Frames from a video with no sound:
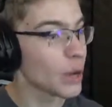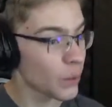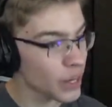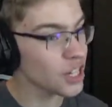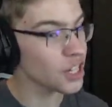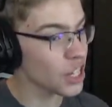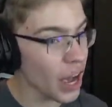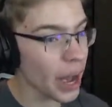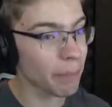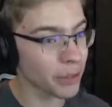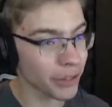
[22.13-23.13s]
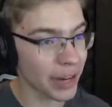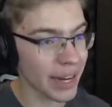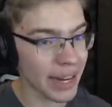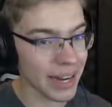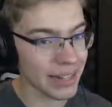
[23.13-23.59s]
we should
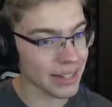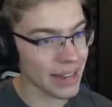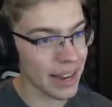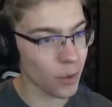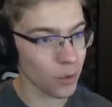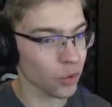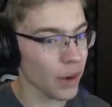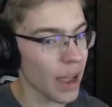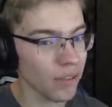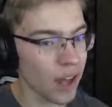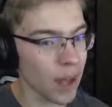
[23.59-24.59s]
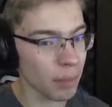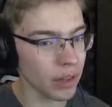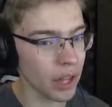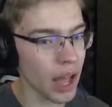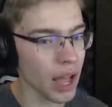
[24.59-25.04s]
upgrade it to rev up a
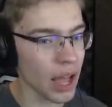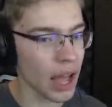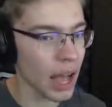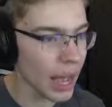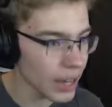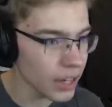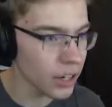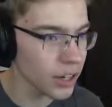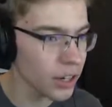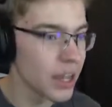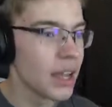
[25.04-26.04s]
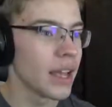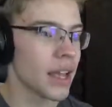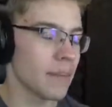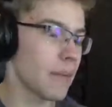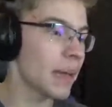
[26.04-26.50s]
lot higher.
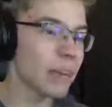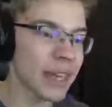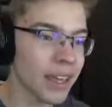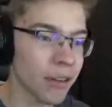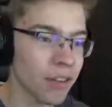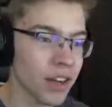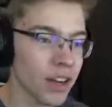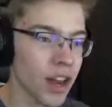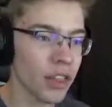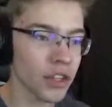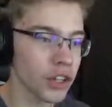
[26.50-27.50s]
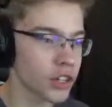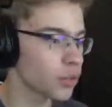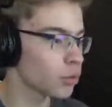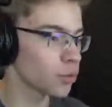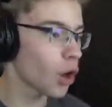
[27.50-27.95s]
Maybe give it
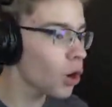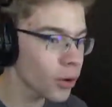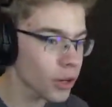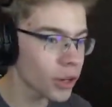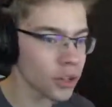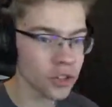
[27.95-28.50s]
another rotor or